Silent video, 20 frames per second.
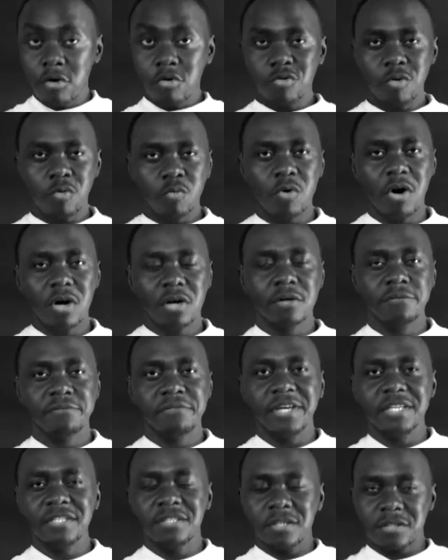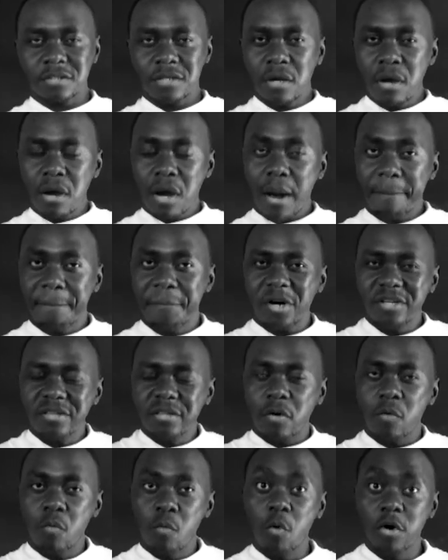the rock of ages, upon
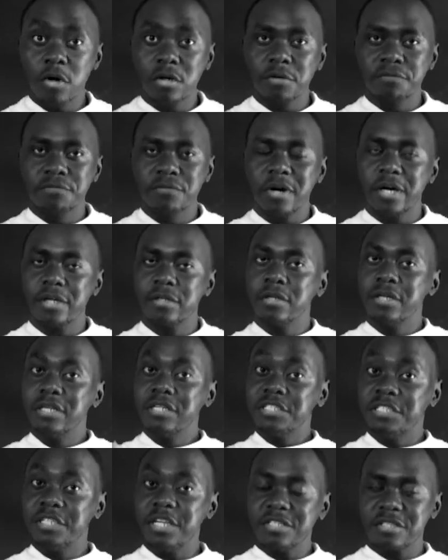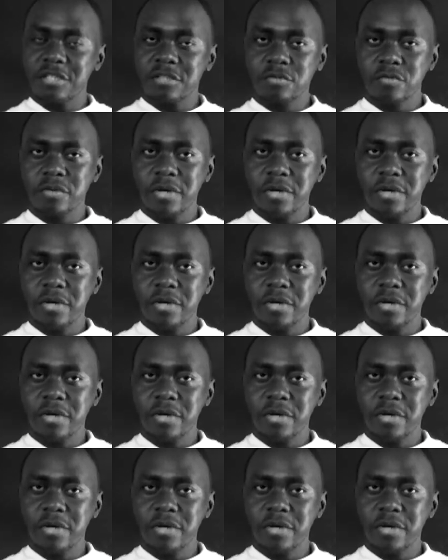the word of God, Jesus